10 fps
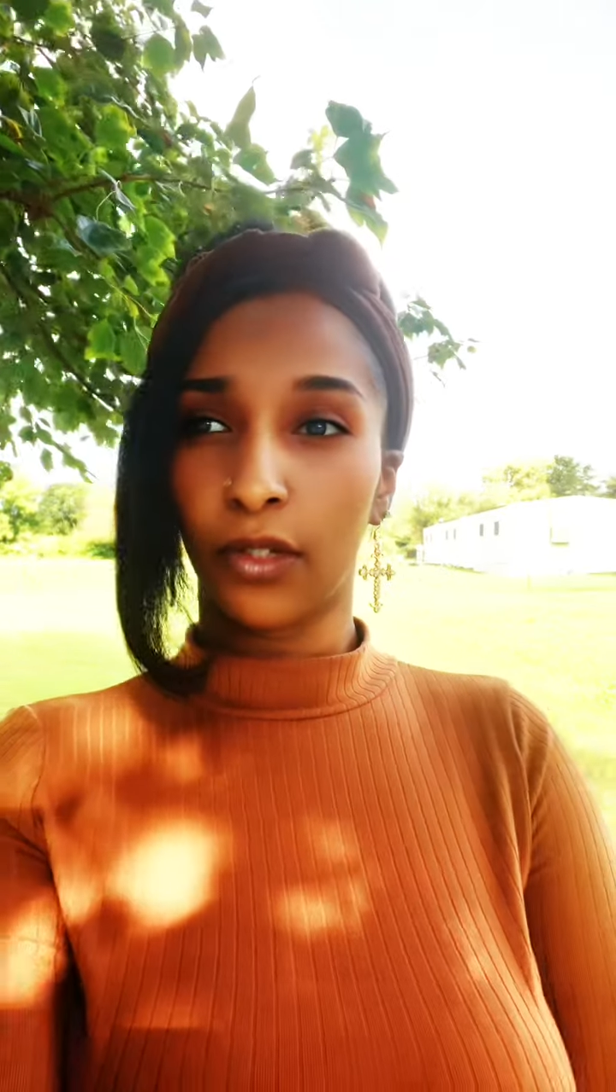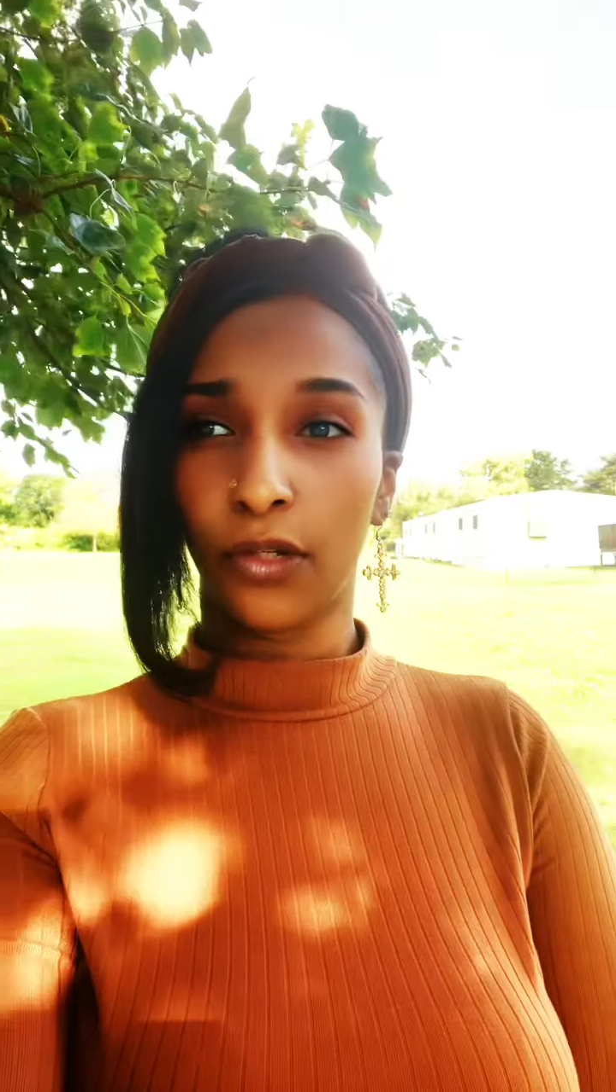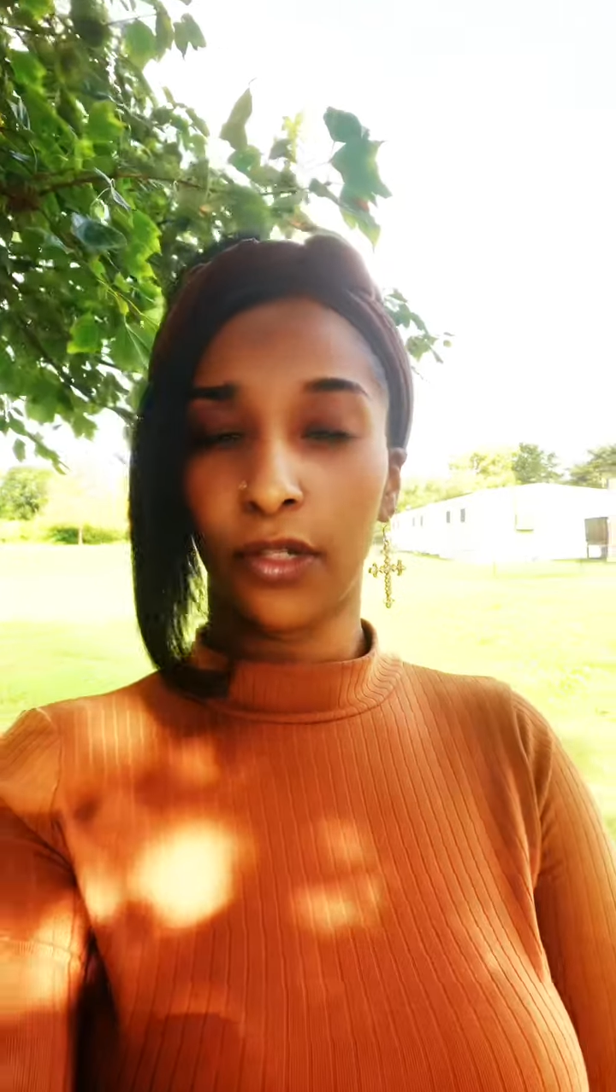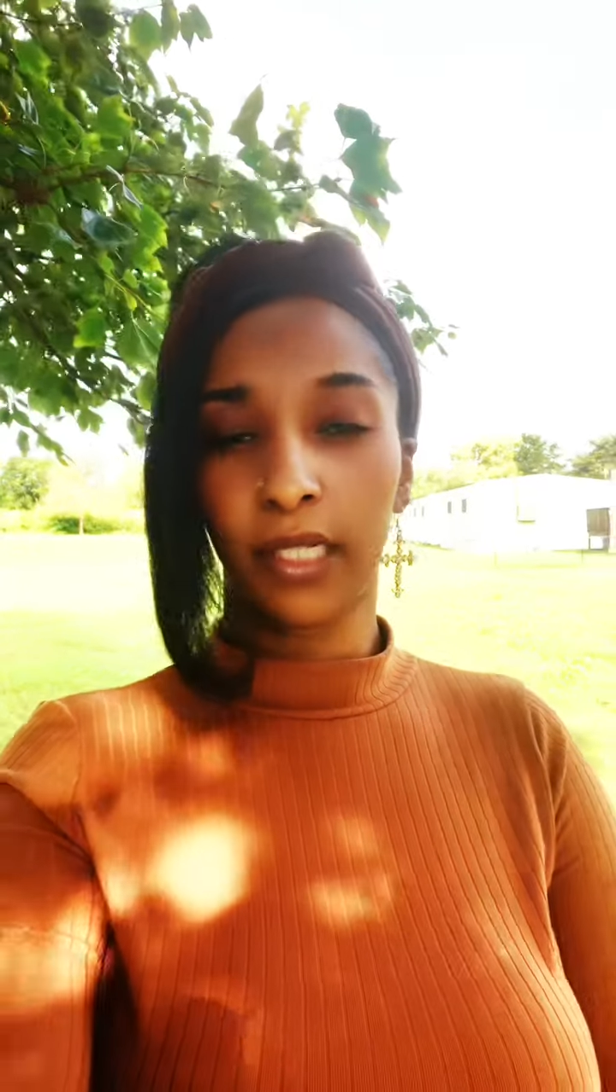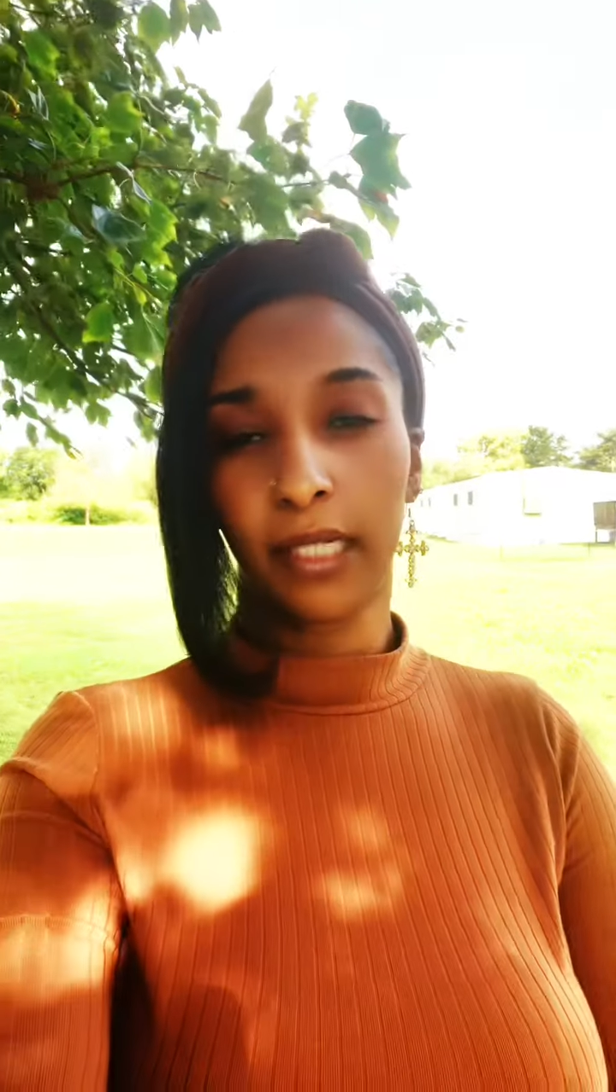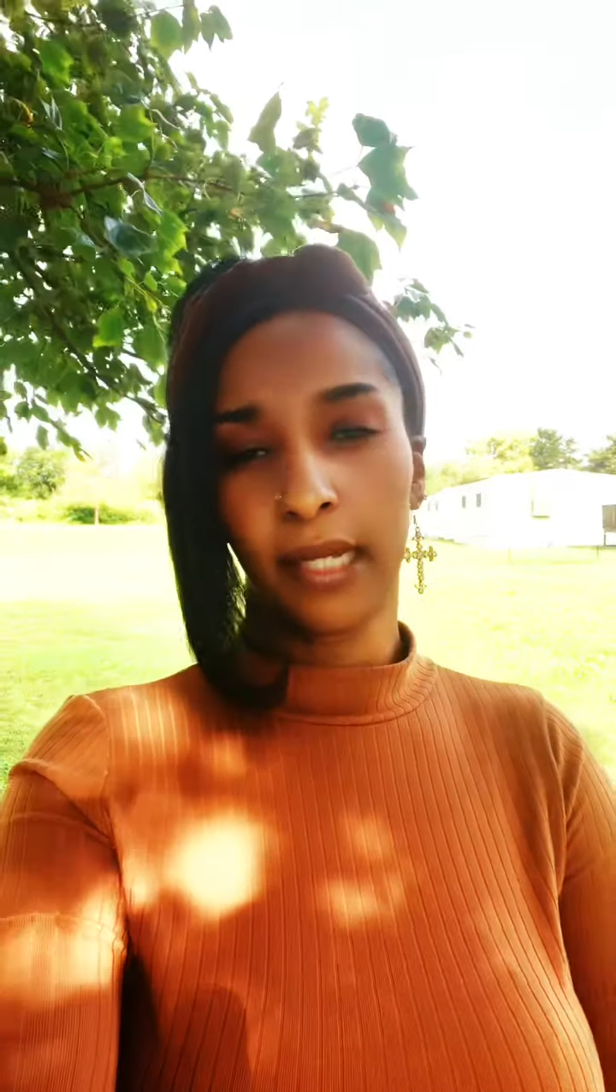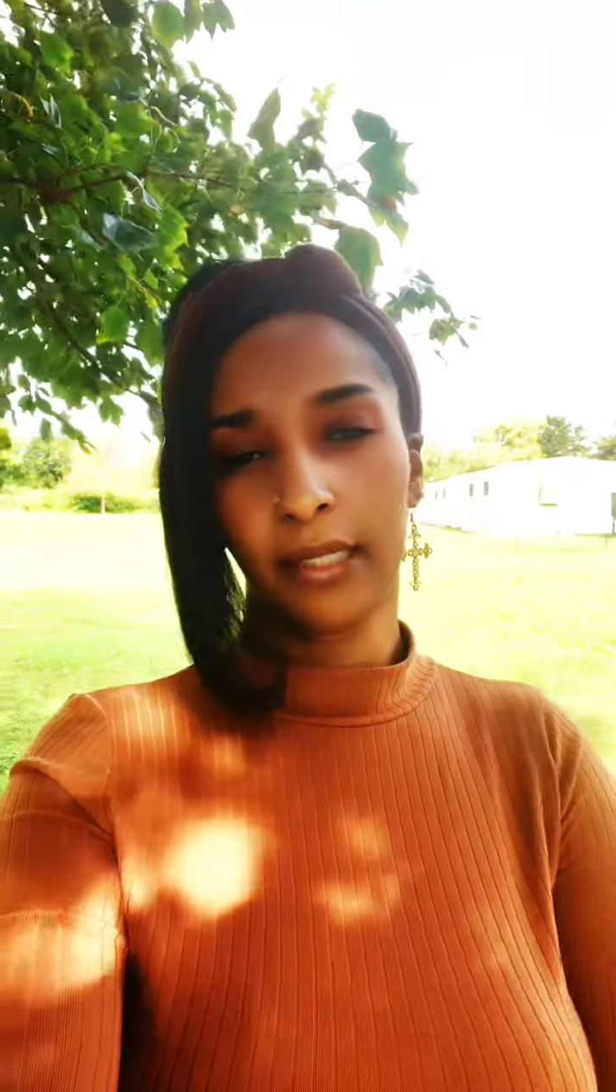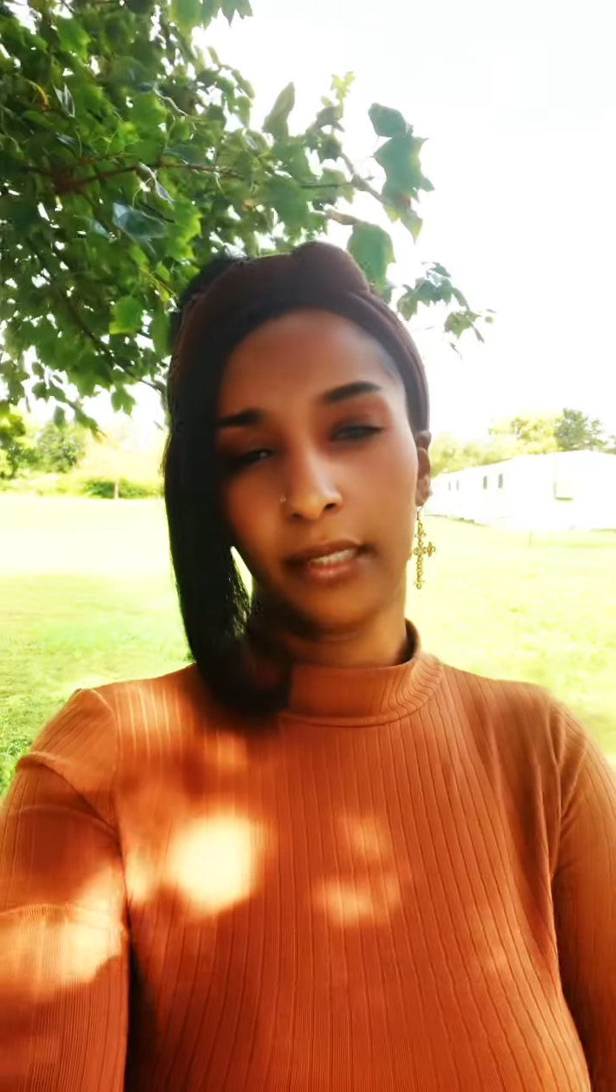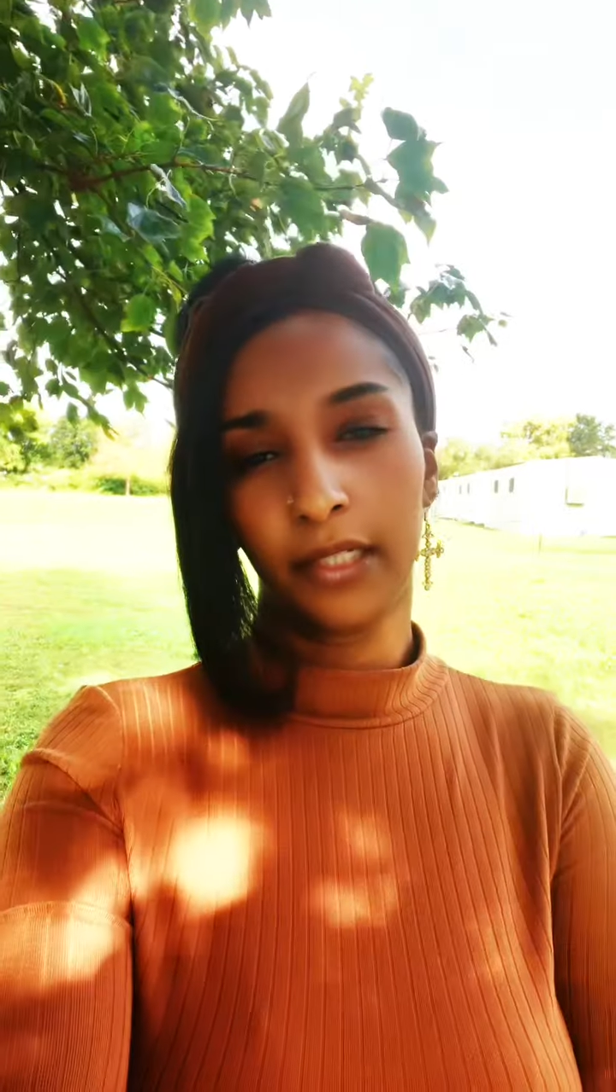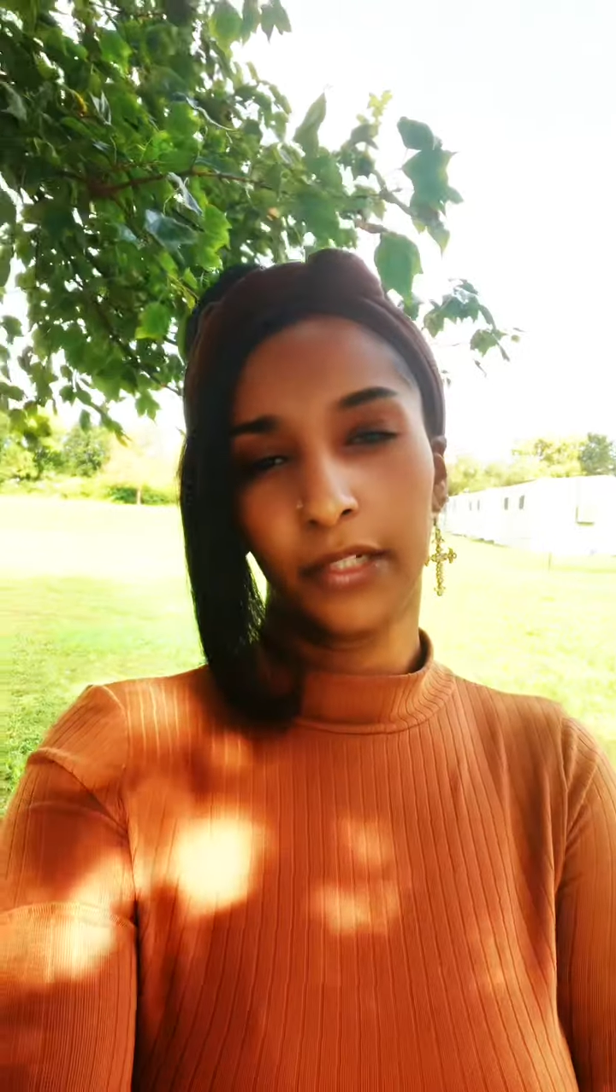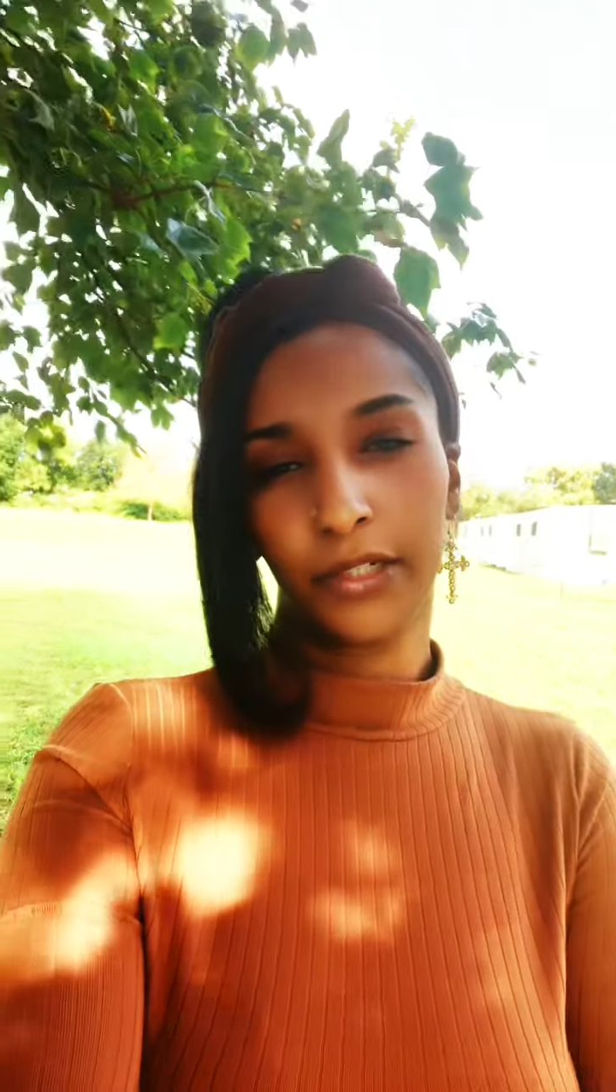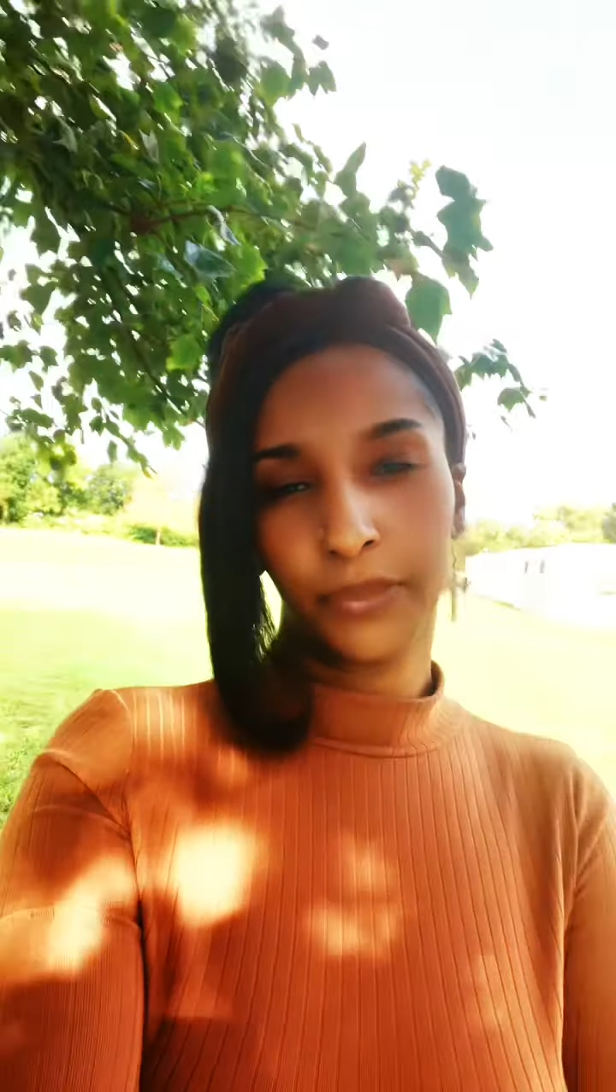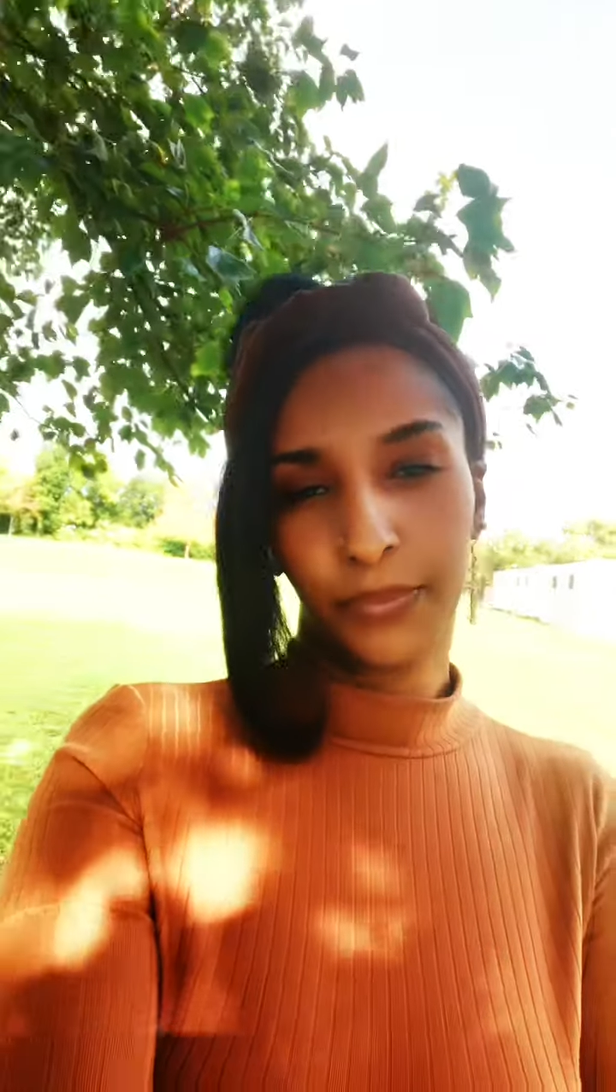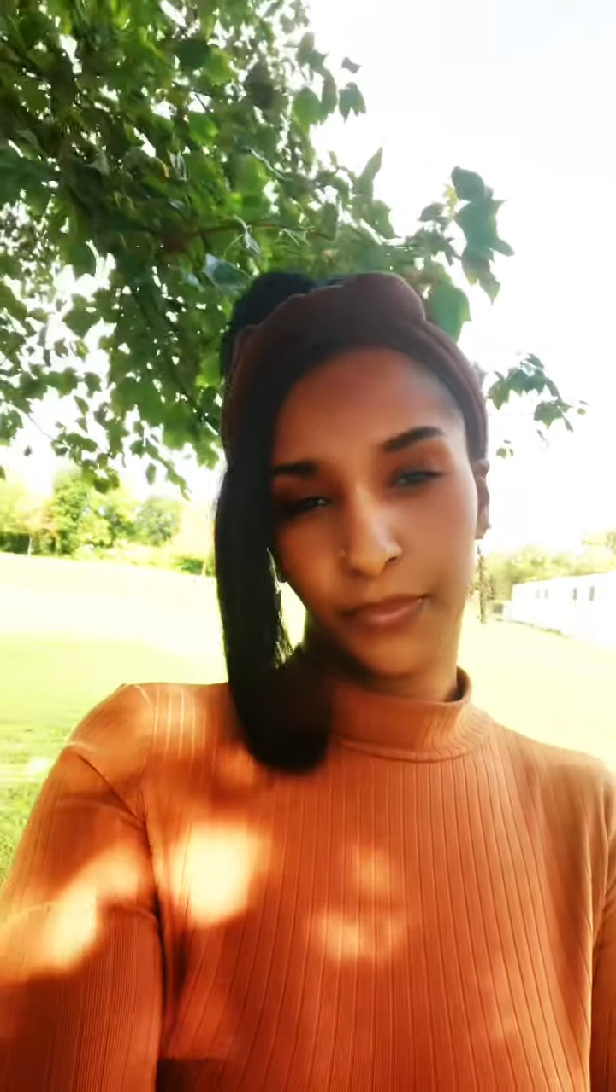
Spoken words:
or you're not in your